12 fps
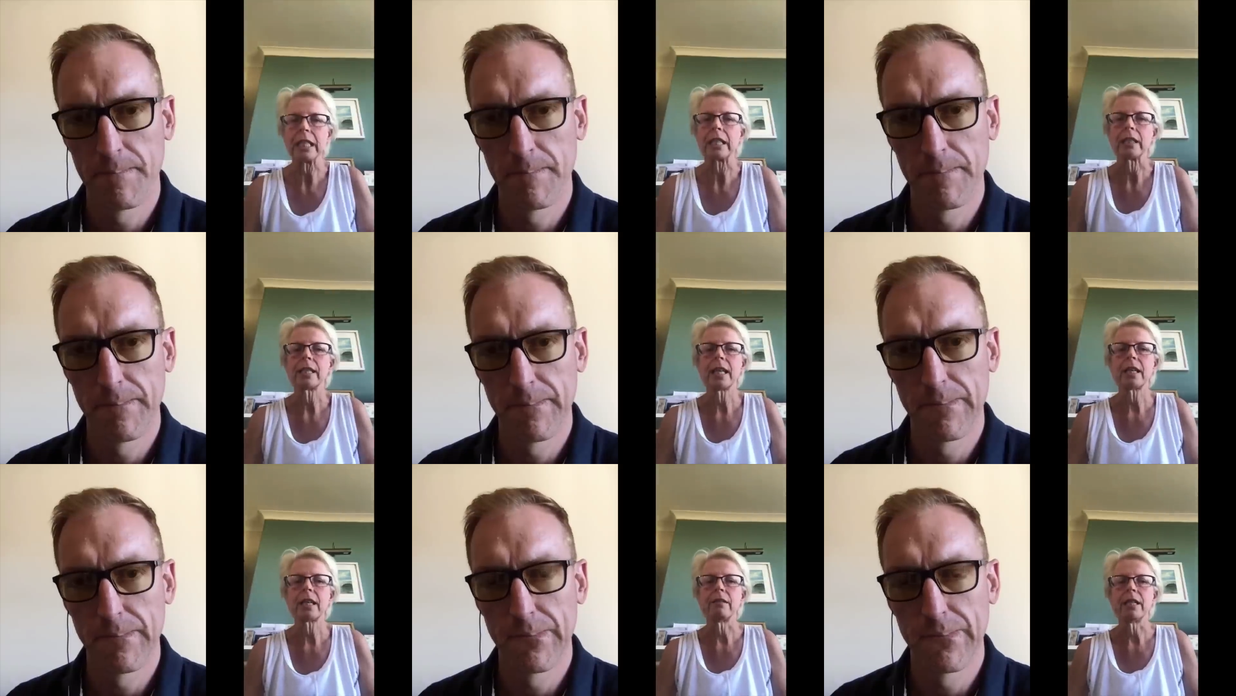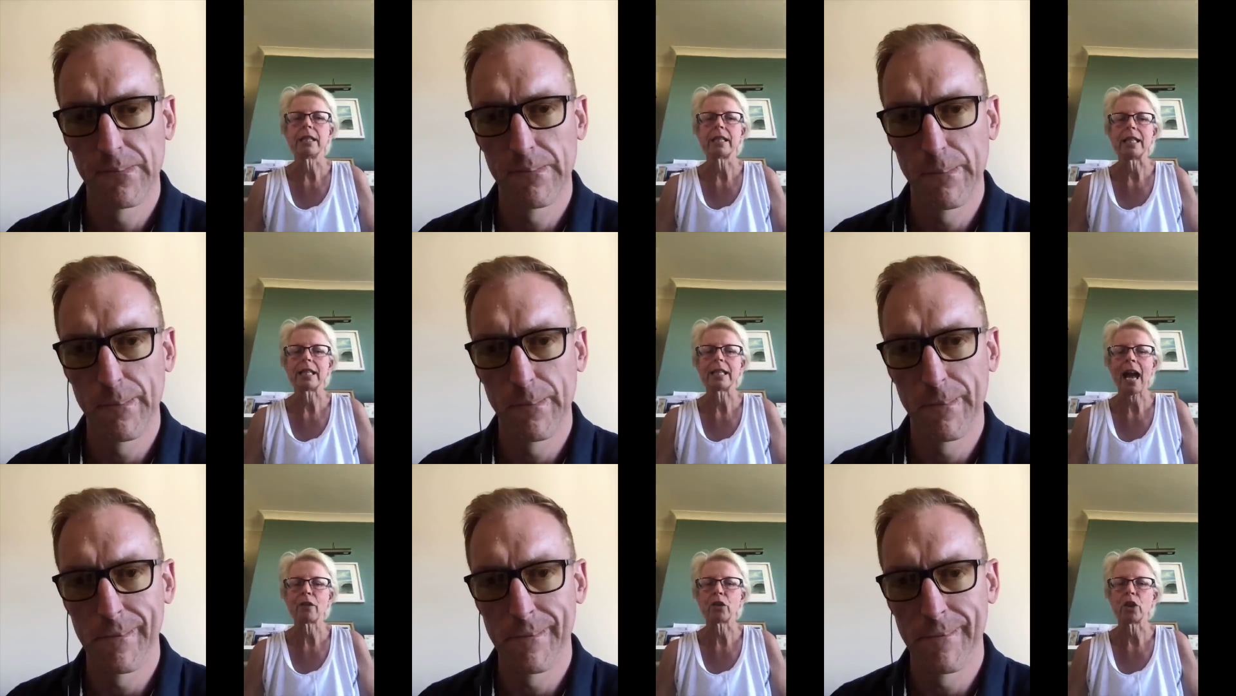Speaker 1: to consider is, is
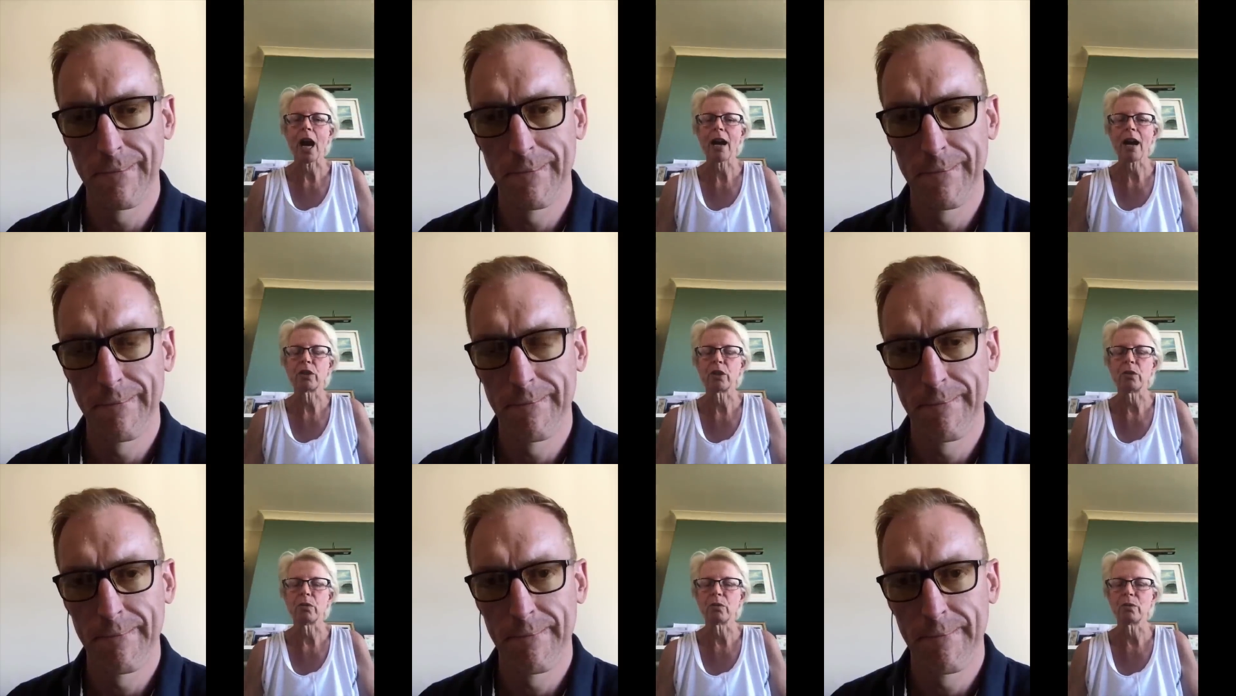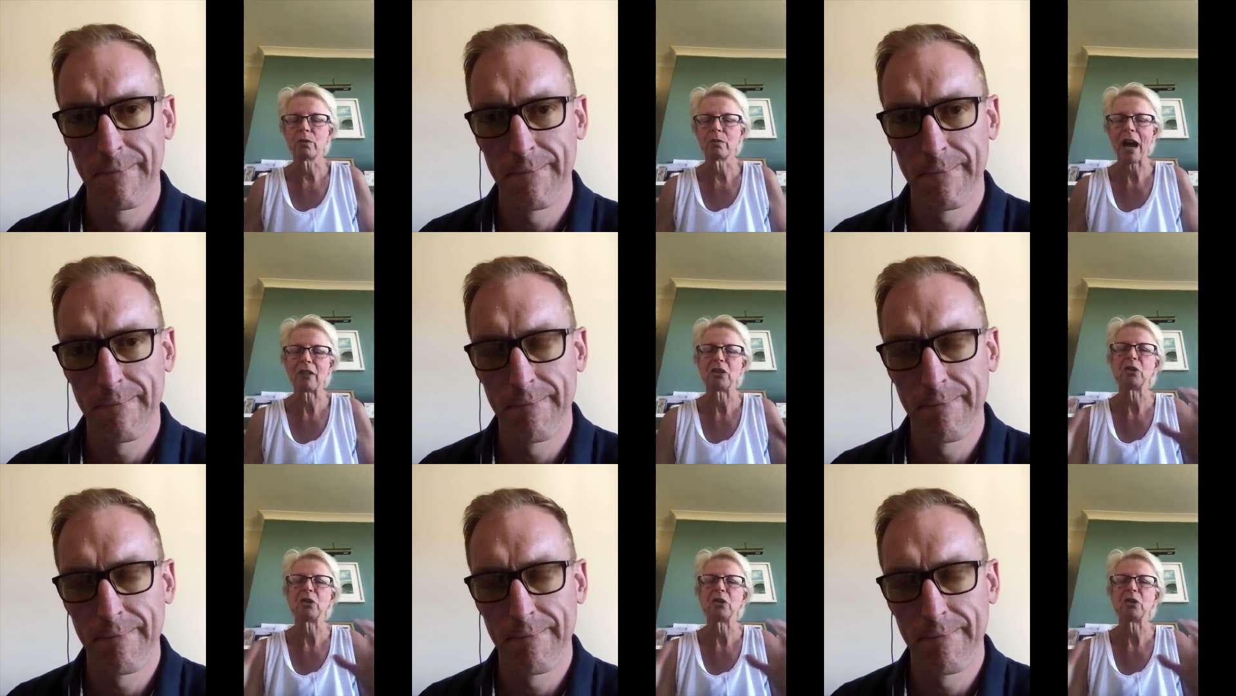how you, how you, how